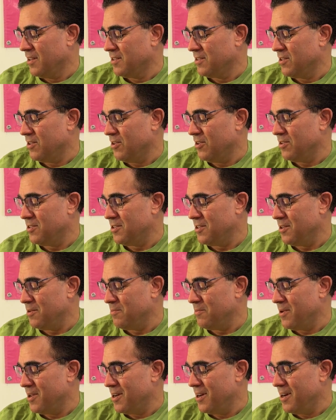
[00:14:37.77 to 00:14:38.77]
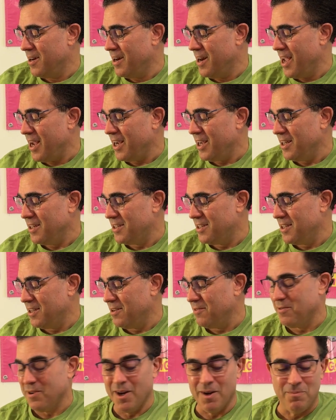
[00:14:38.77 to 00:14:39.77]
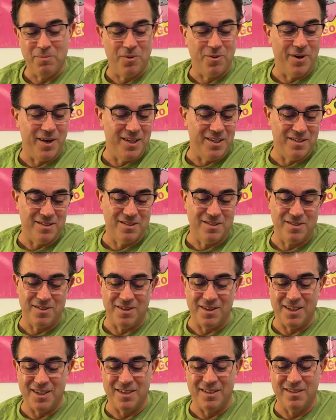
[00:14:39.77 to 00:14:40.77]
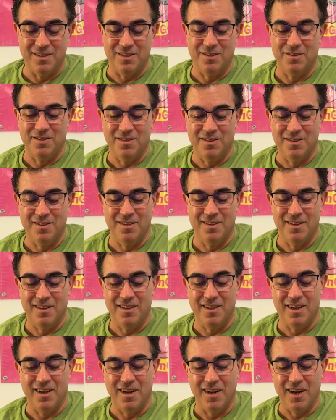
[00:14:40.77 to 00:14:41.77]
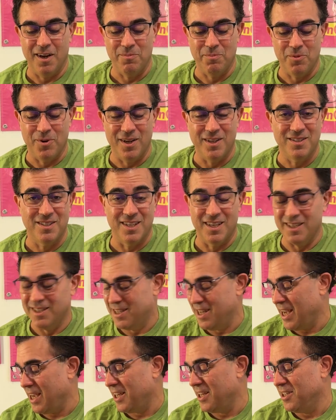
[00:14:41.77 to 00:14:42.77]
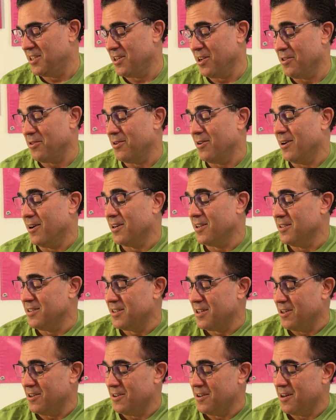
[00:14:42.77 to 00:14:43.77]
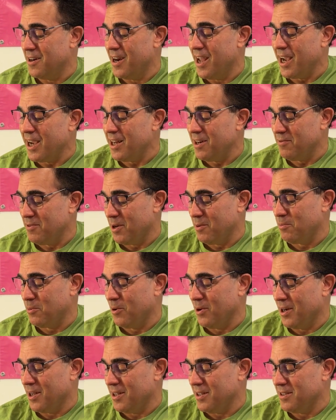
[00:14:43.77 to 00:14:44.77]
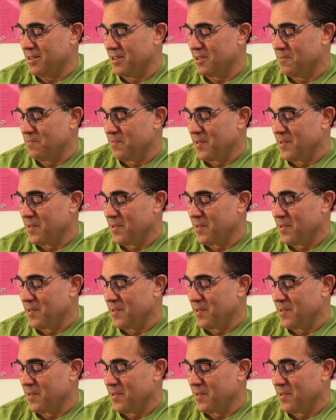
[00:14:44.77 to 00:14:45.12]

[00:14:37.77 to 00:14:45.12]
so there's some negative upgrades. So these upgrades that attack each other are considered negative upgrades.